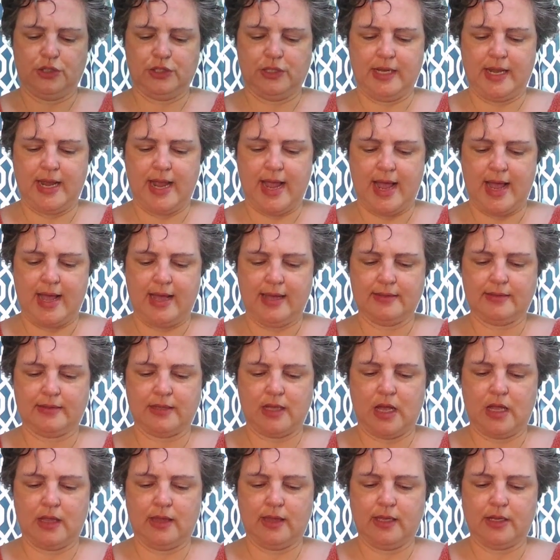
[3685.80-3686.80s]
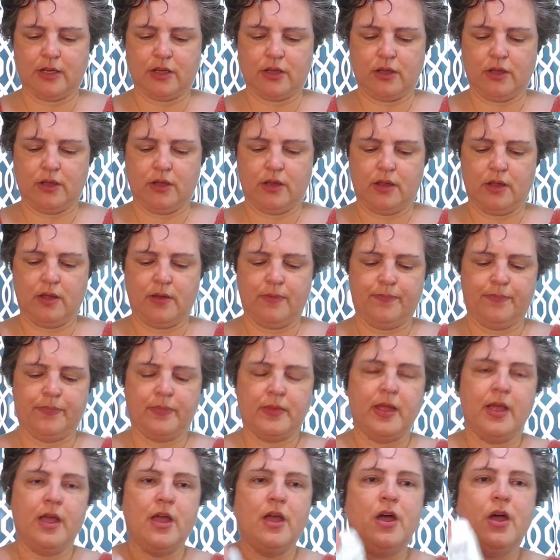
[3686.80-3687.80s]
she has a little
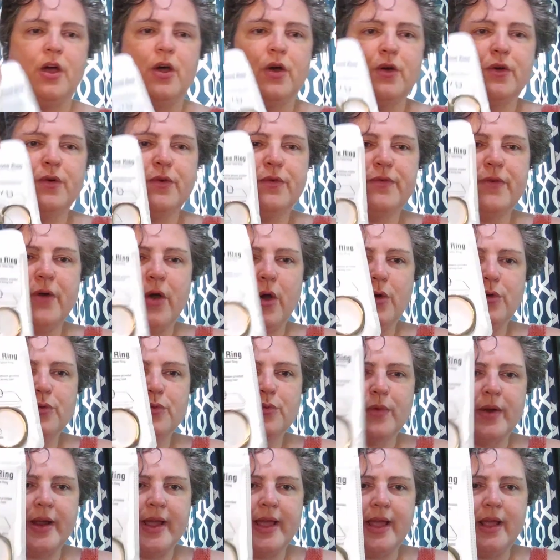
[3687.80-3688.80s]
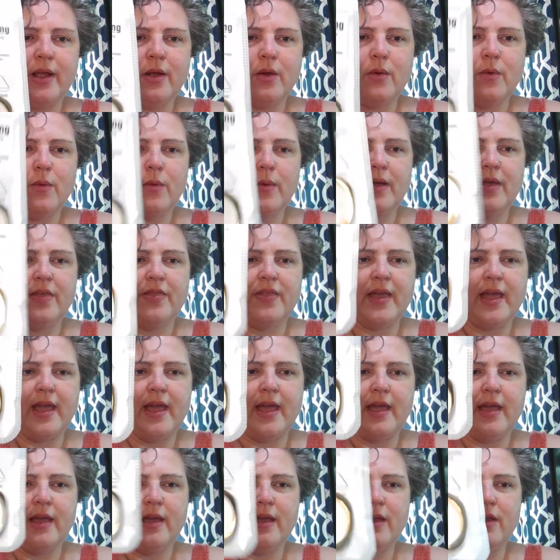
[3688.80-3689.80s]
phone ring with
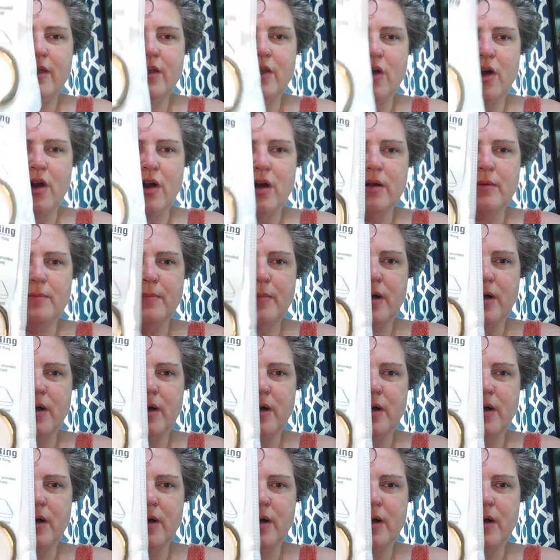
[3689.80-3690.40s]
a yarn